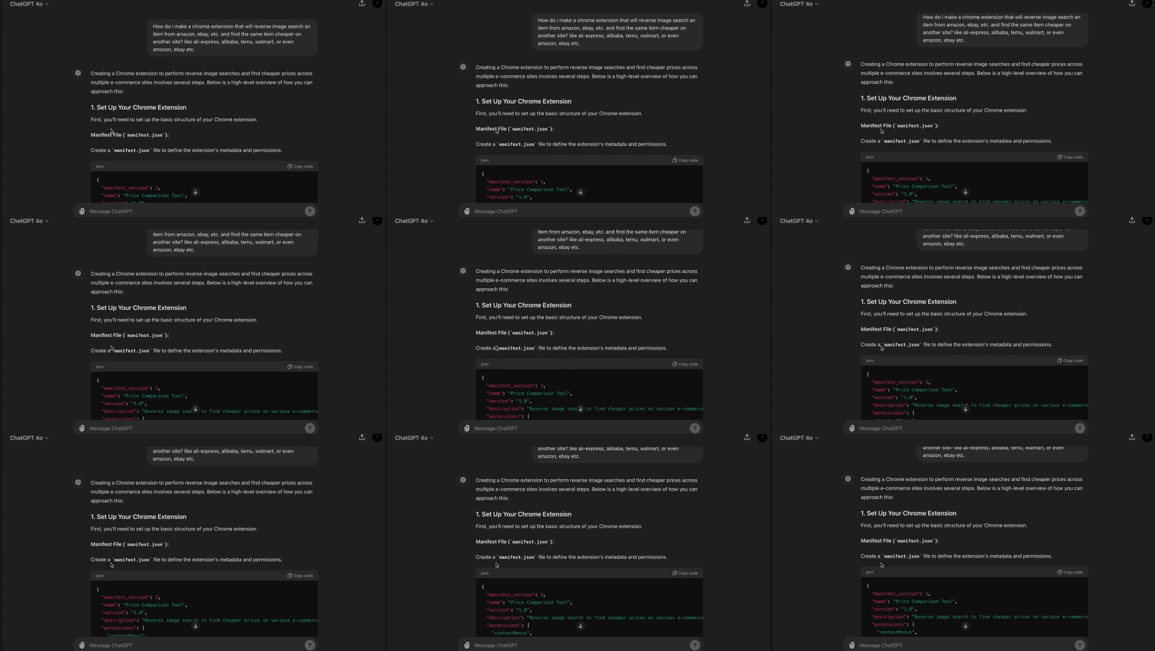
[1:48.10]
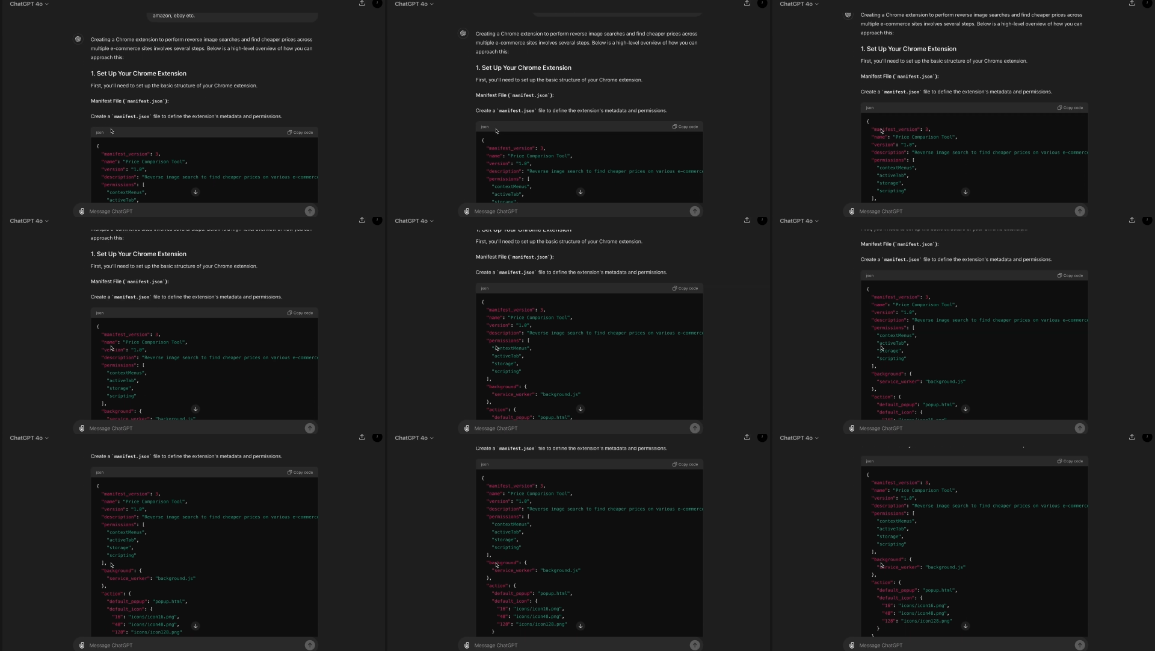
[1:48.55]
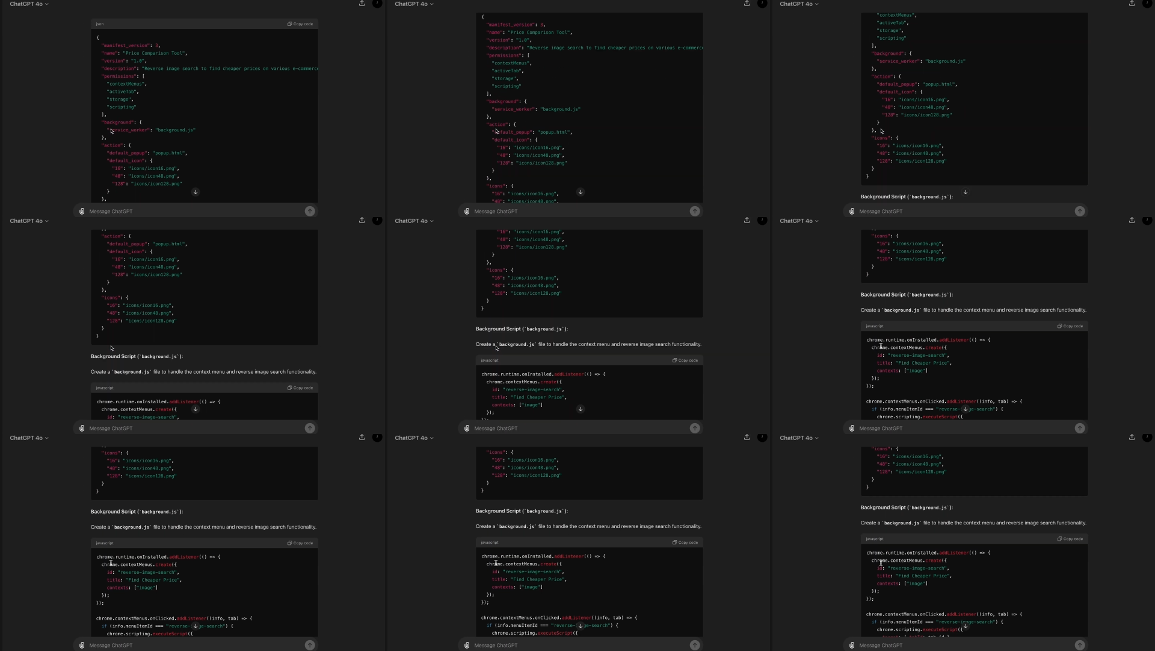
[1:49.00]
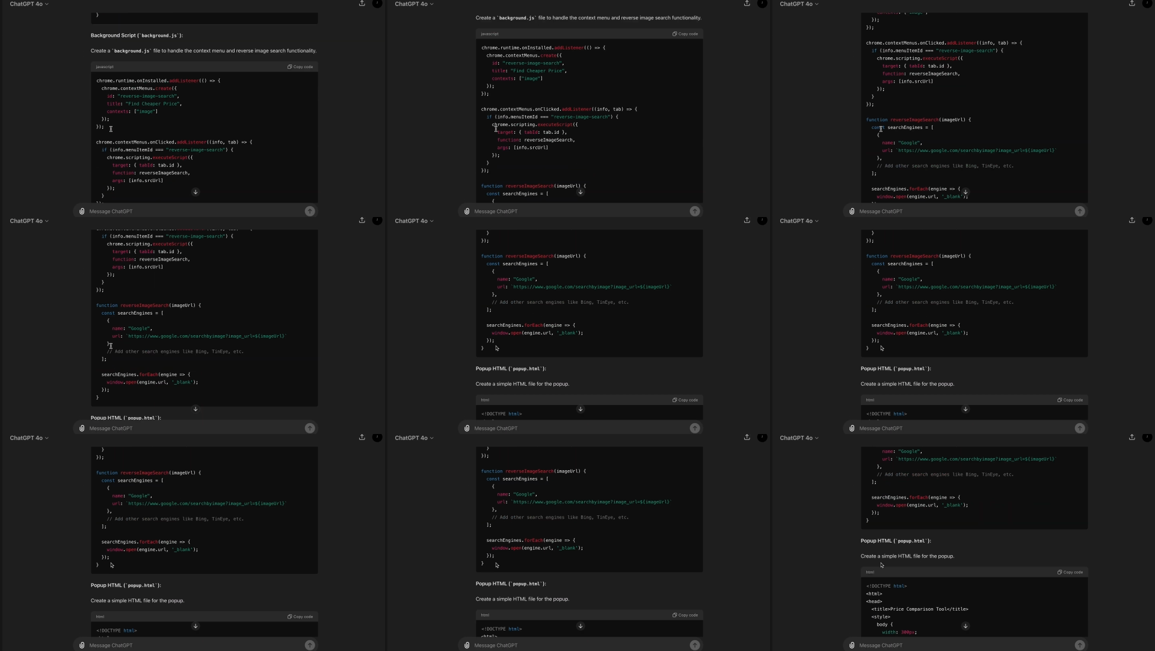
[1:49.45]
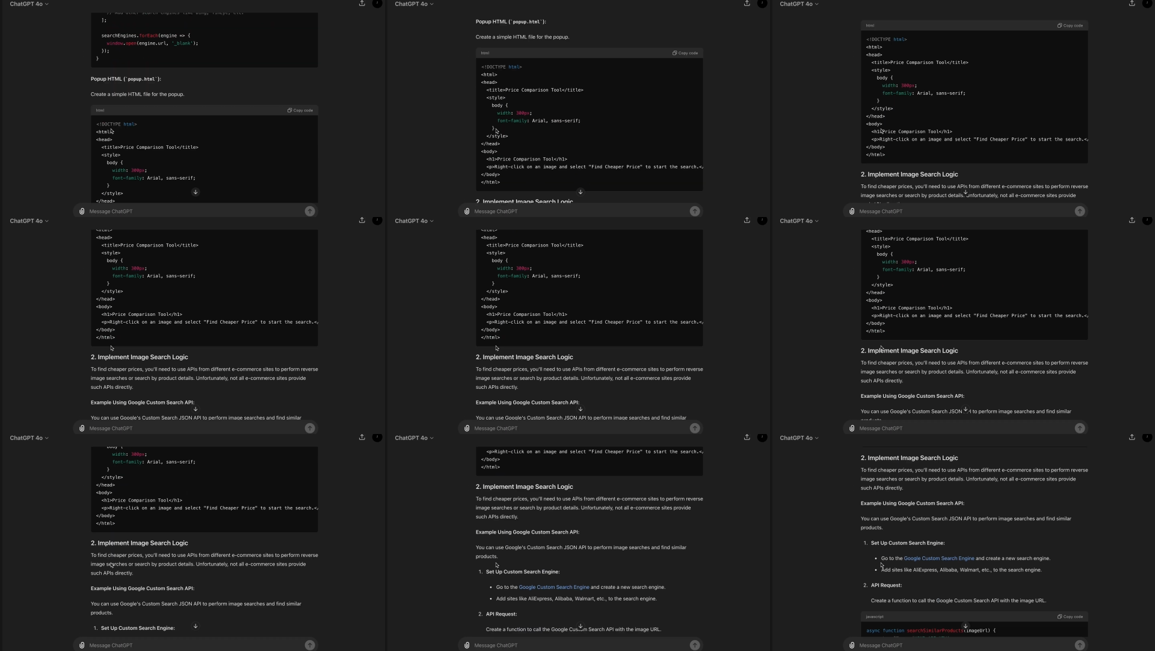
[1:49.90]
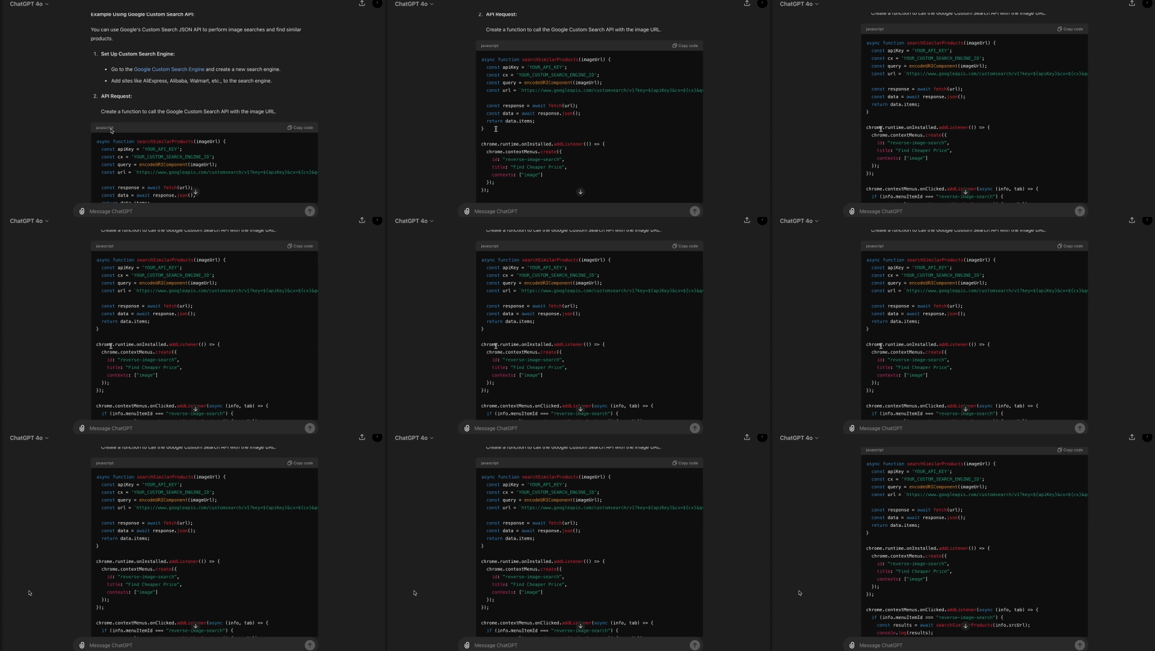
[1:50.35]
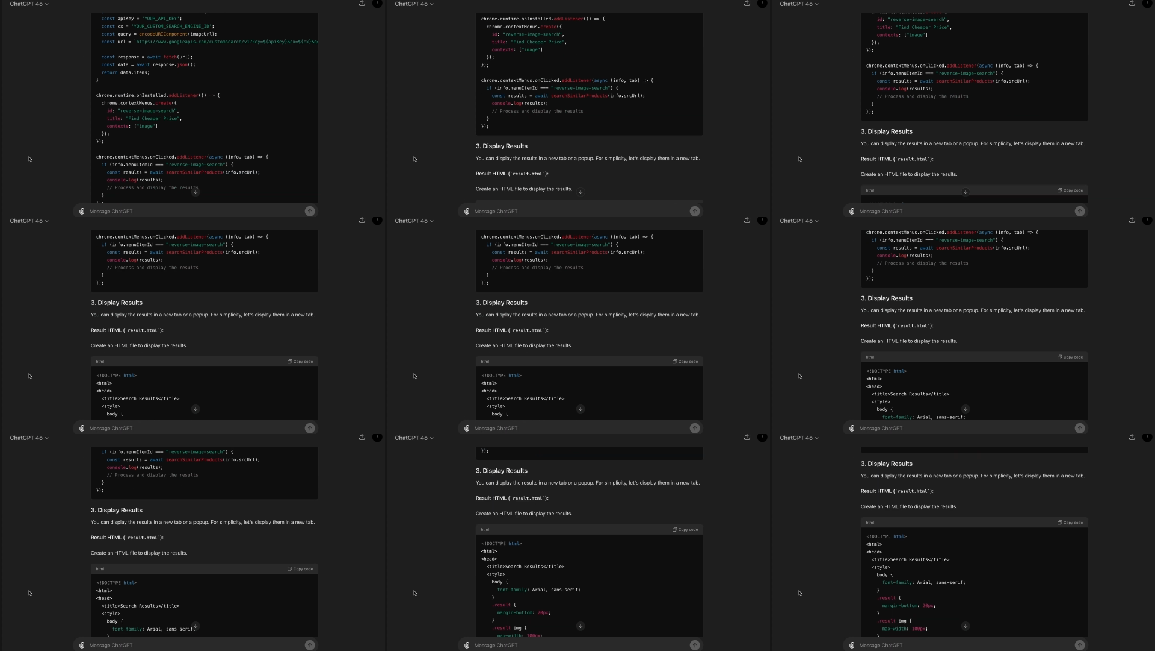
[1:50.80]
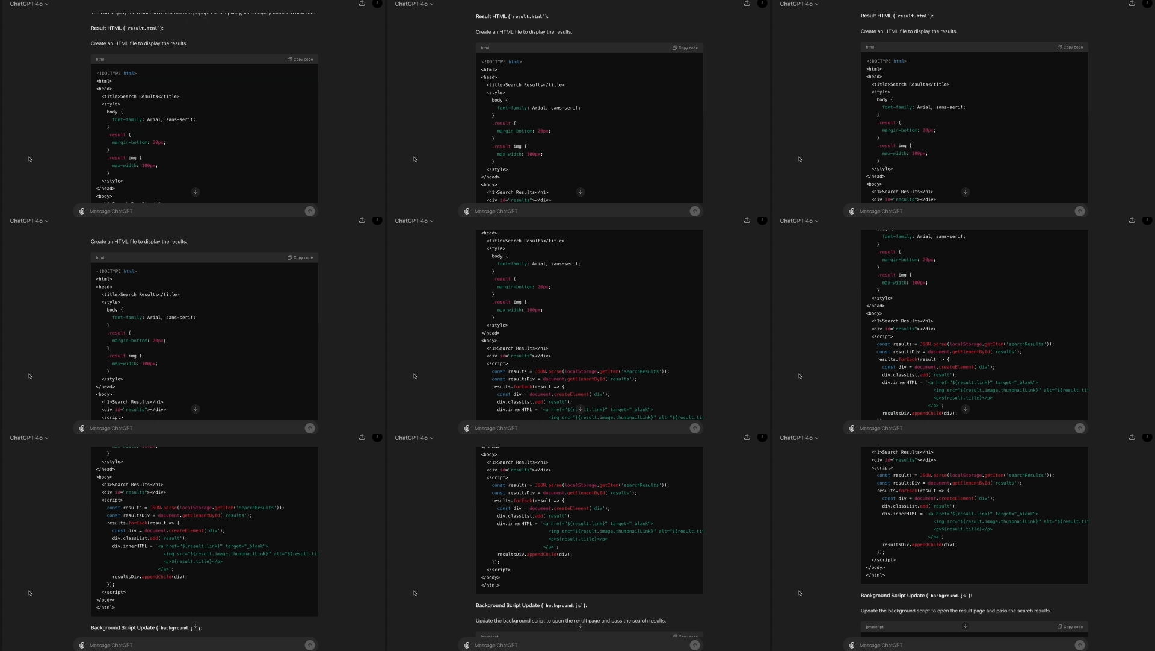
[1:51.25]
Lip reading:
No face is visible, so there are no lips to read.